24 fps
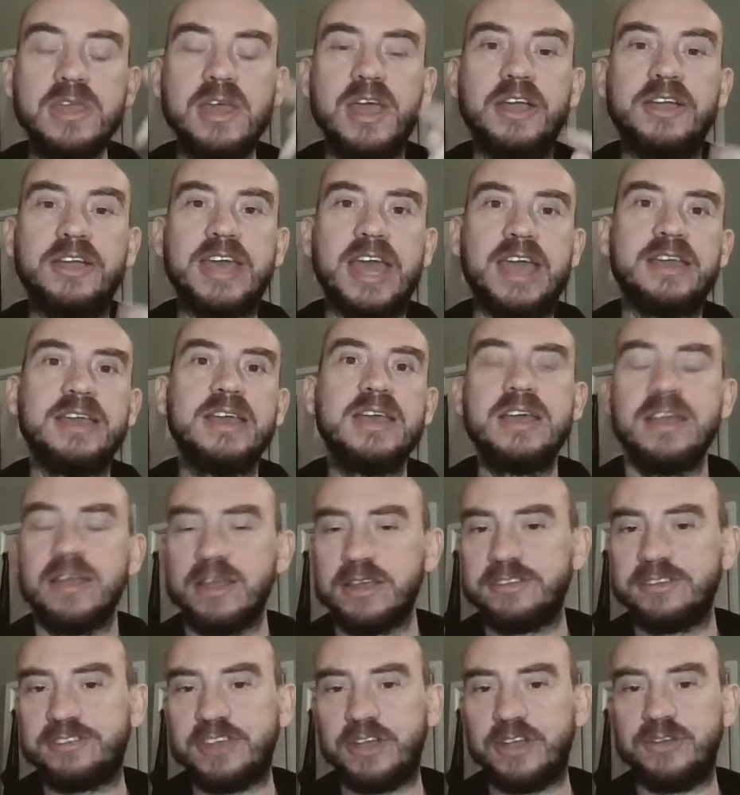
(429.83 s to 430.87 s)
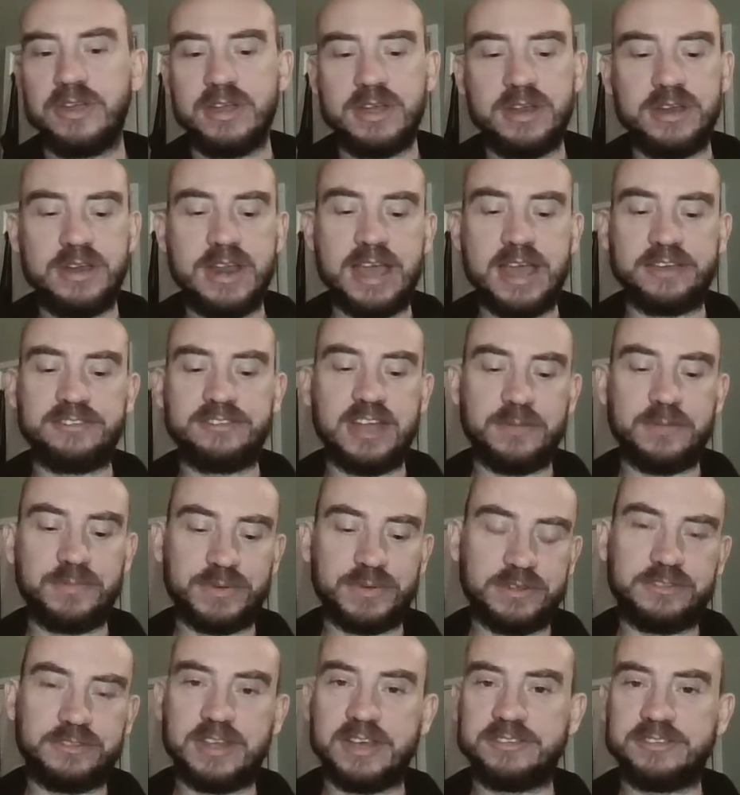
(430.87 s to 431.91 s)
Okay, so next
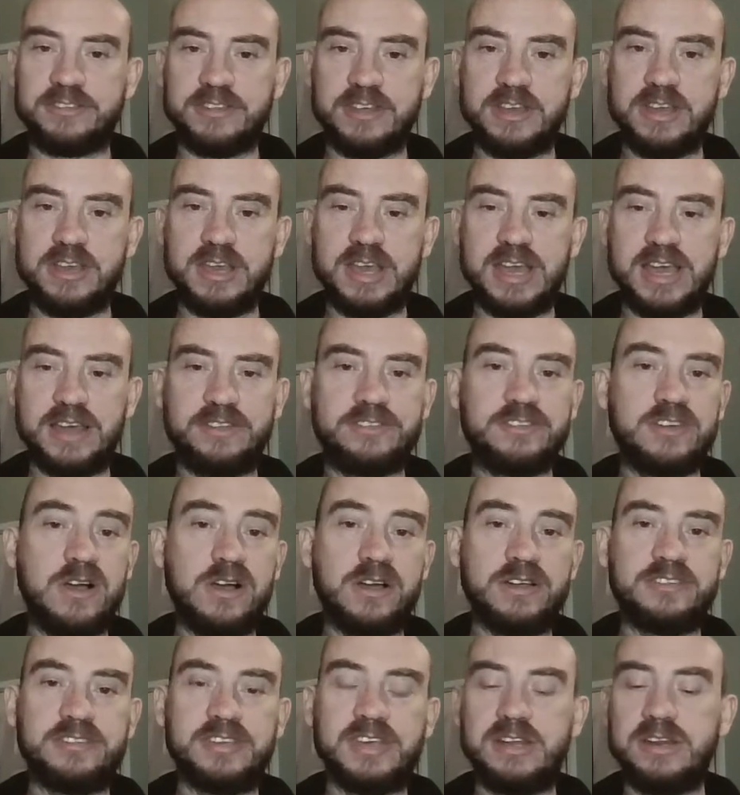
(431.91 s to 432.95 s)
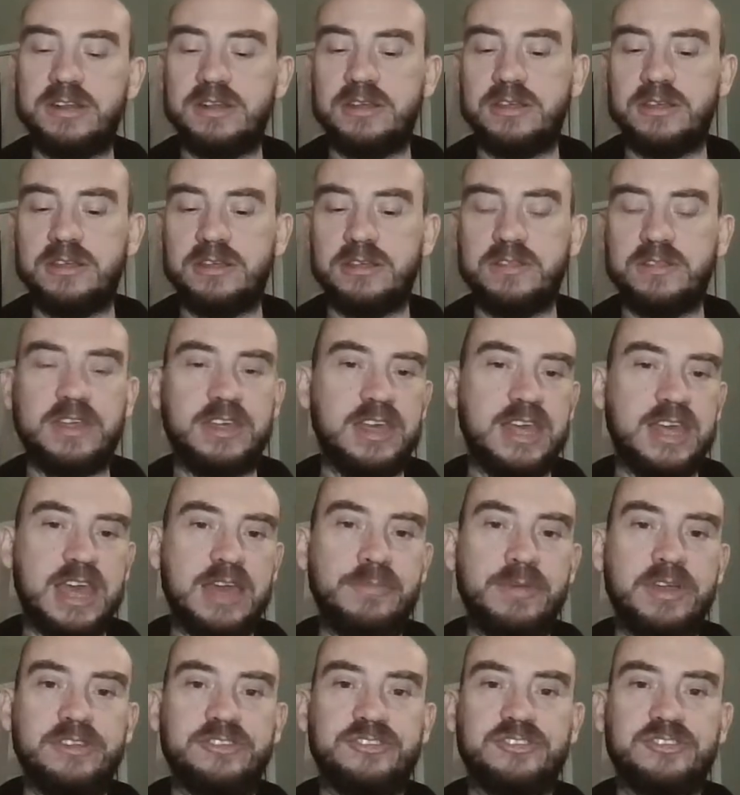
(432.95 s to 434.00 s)
up, so that's the targeting, the
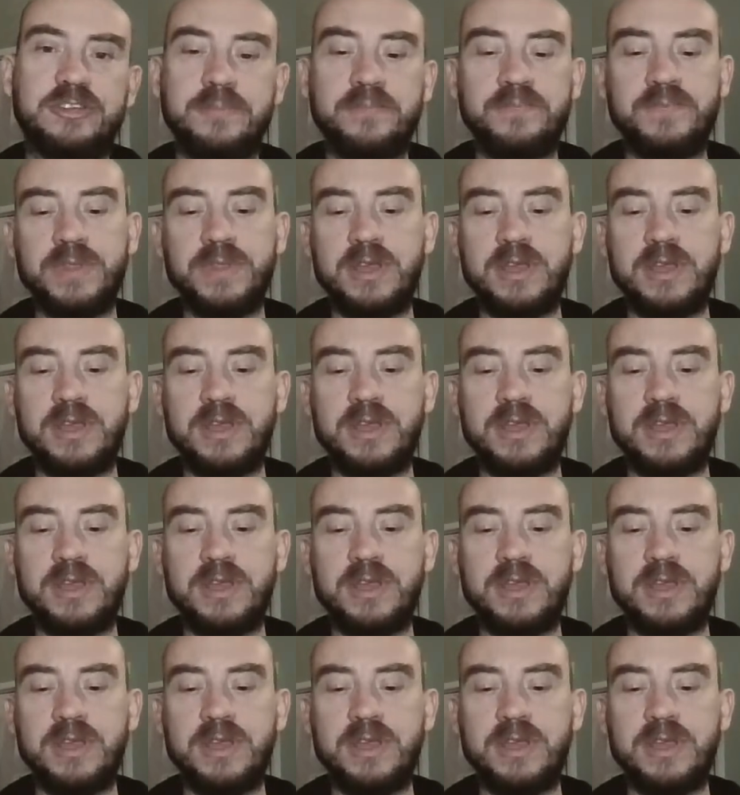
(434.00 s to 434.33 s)
image.